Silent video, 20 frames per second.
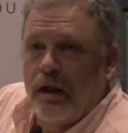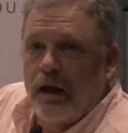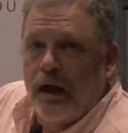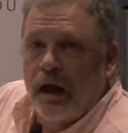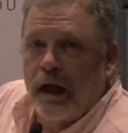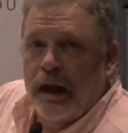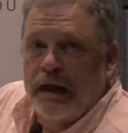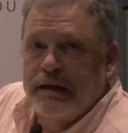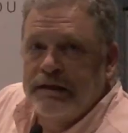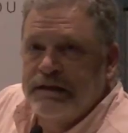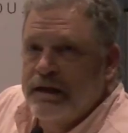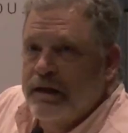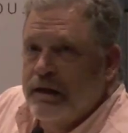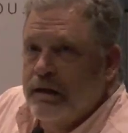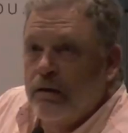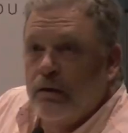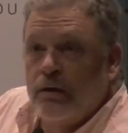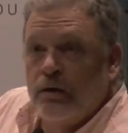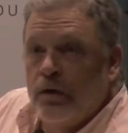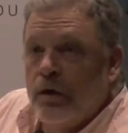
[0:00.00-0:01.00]
And I
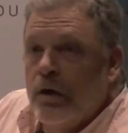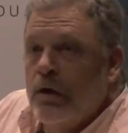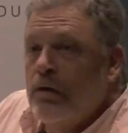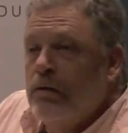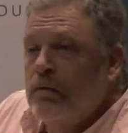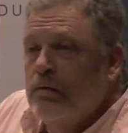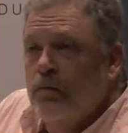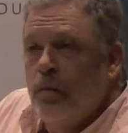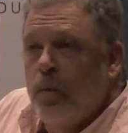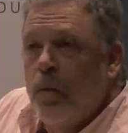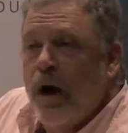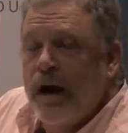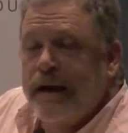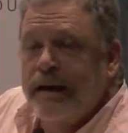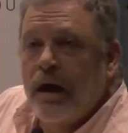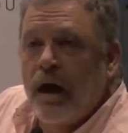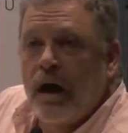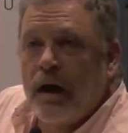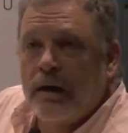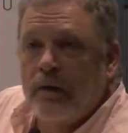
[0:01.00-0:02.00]
said, you know, why
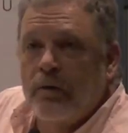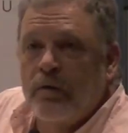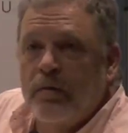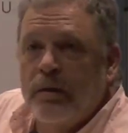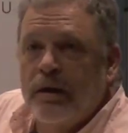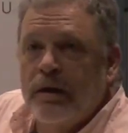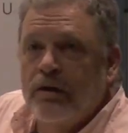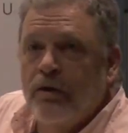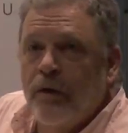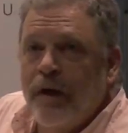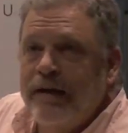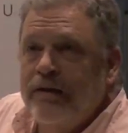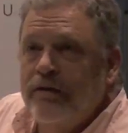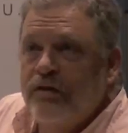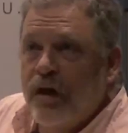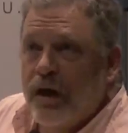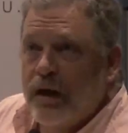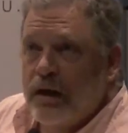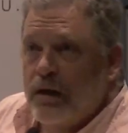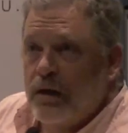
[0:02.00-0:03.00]
not? It would be a great
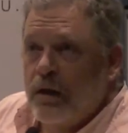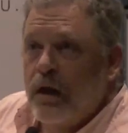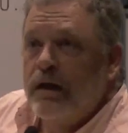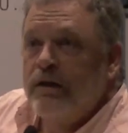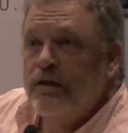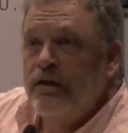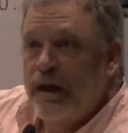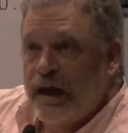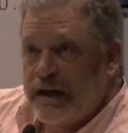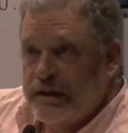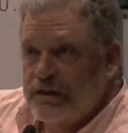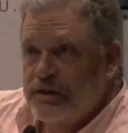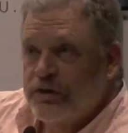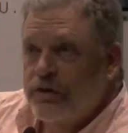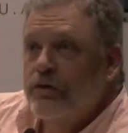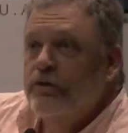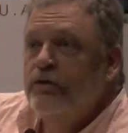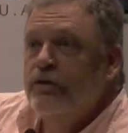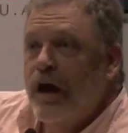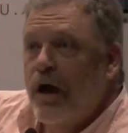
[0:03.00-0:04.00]
title,
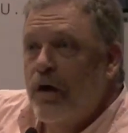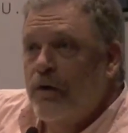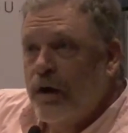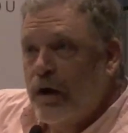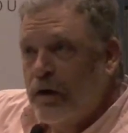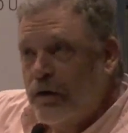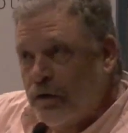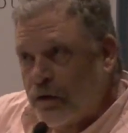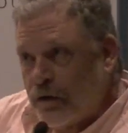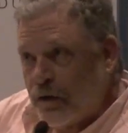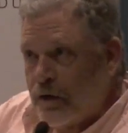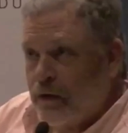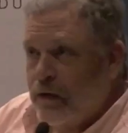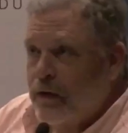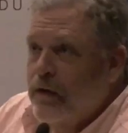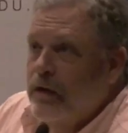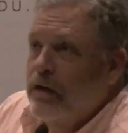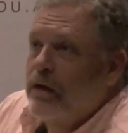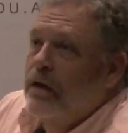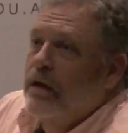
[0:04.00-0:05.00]
Dexter Down Under.
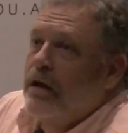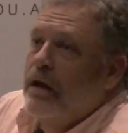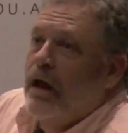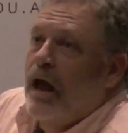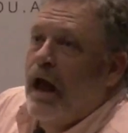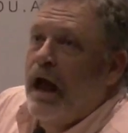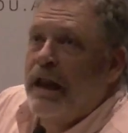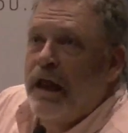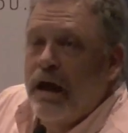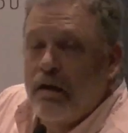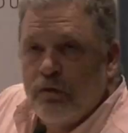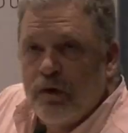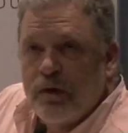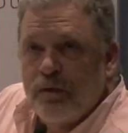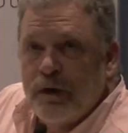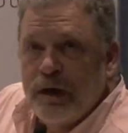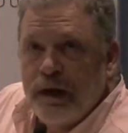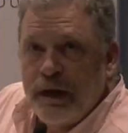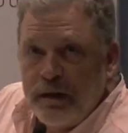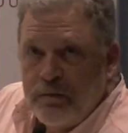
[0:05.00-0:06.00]
And
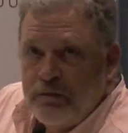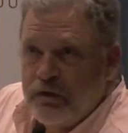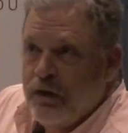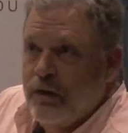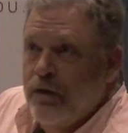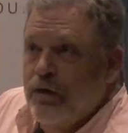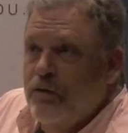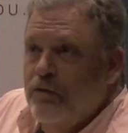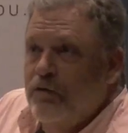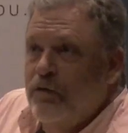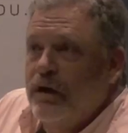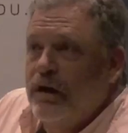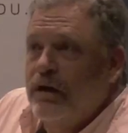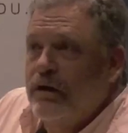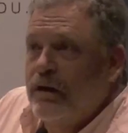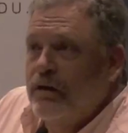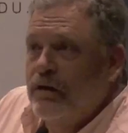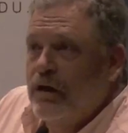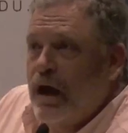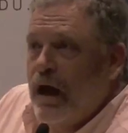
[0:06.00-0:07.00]
everyone leaped to their
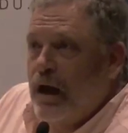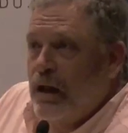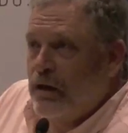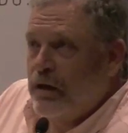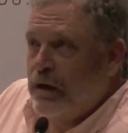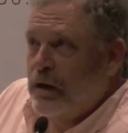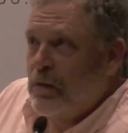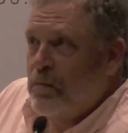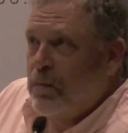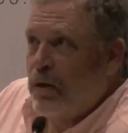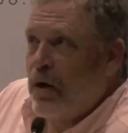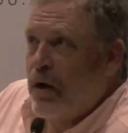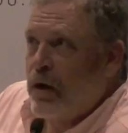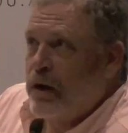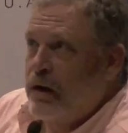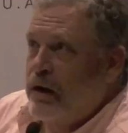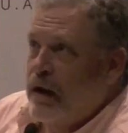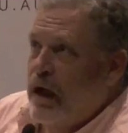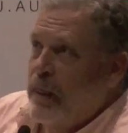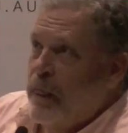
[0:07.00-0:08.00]
feet and yelled and
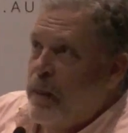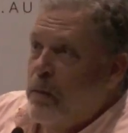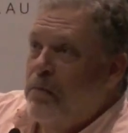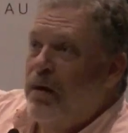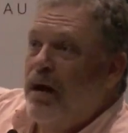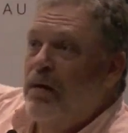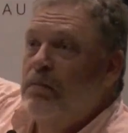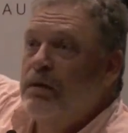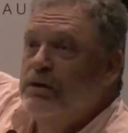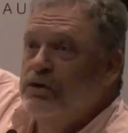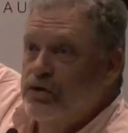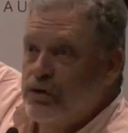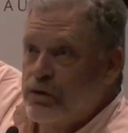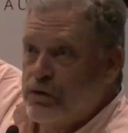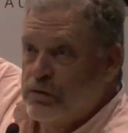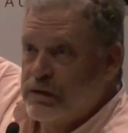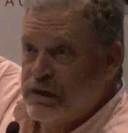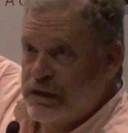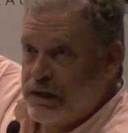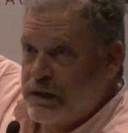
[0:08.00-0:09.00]
applauded, and the publisher
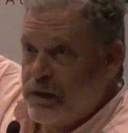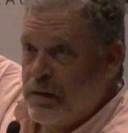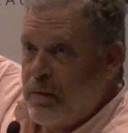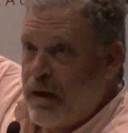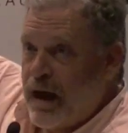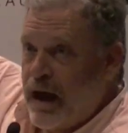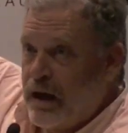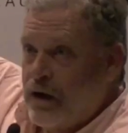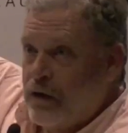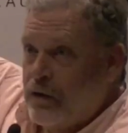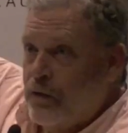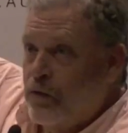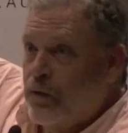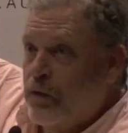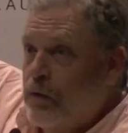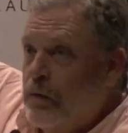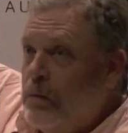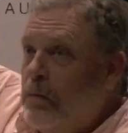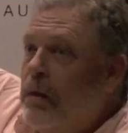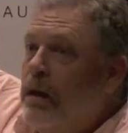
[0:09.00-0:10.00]
was in the back of the
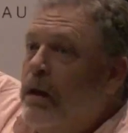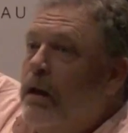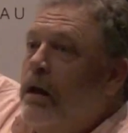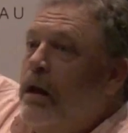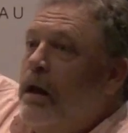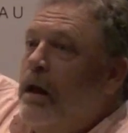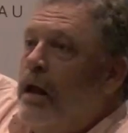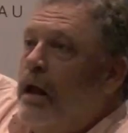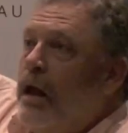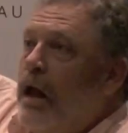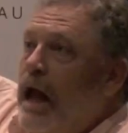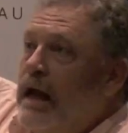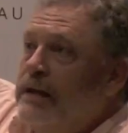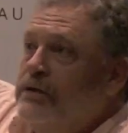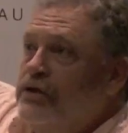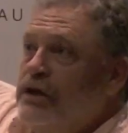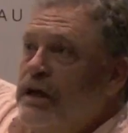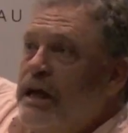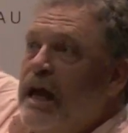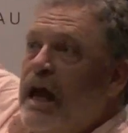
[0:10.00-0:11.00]
room.
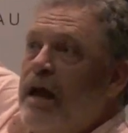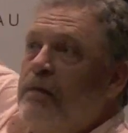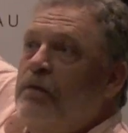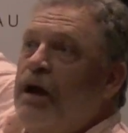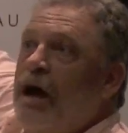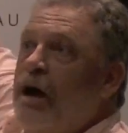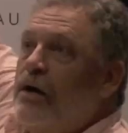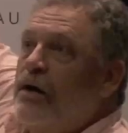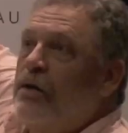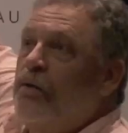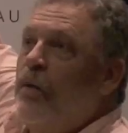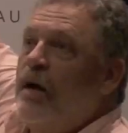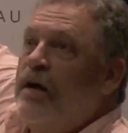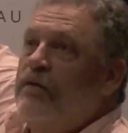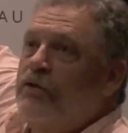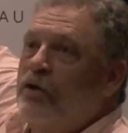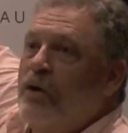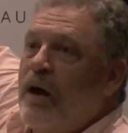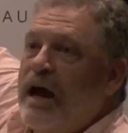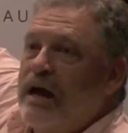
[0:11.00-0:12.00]
And she came down and
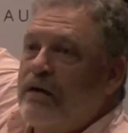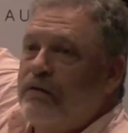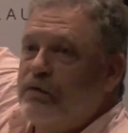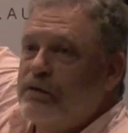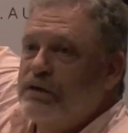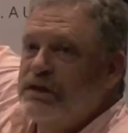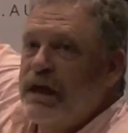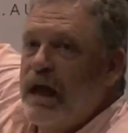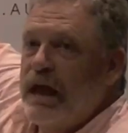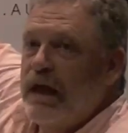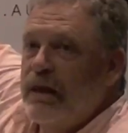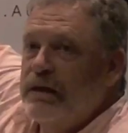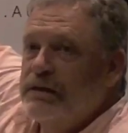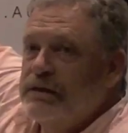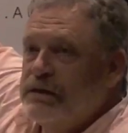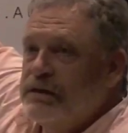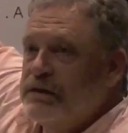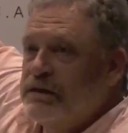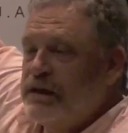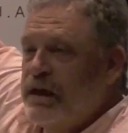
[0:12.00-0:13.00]
waved her hand for
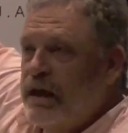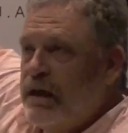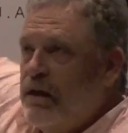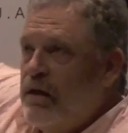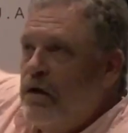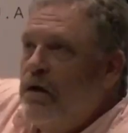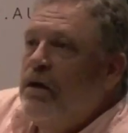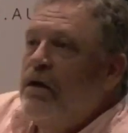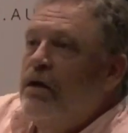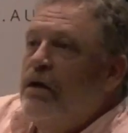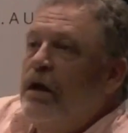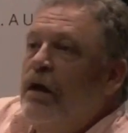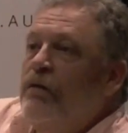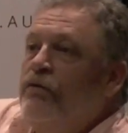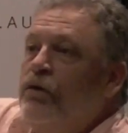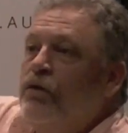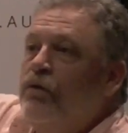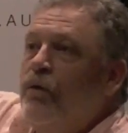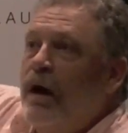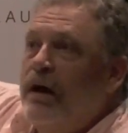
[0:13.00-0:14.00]
silence and said,
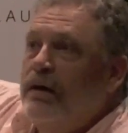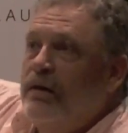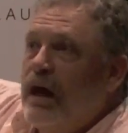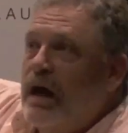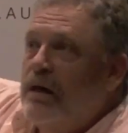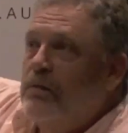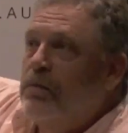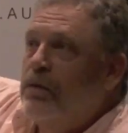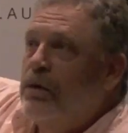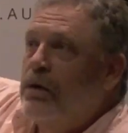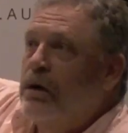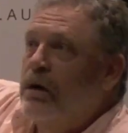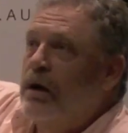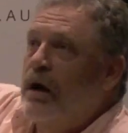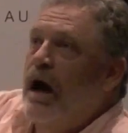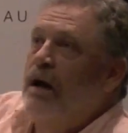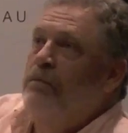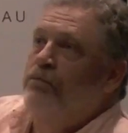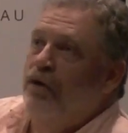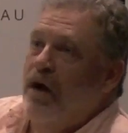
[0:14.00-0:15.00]
if you write that book,
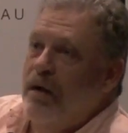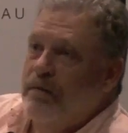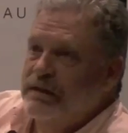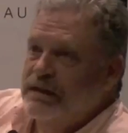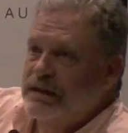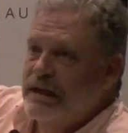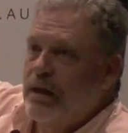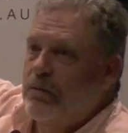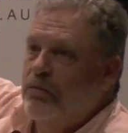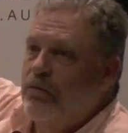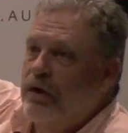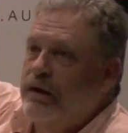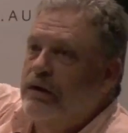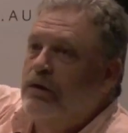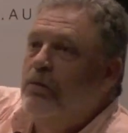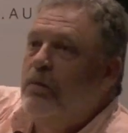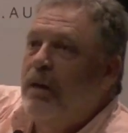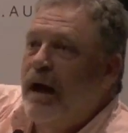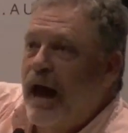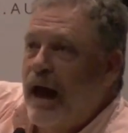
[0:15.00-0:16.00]
I promise I'll bring
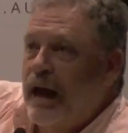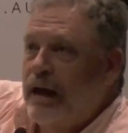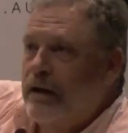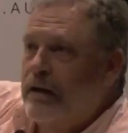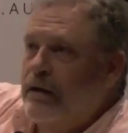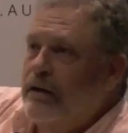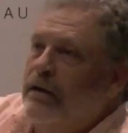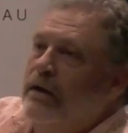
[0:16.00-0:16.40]
you back.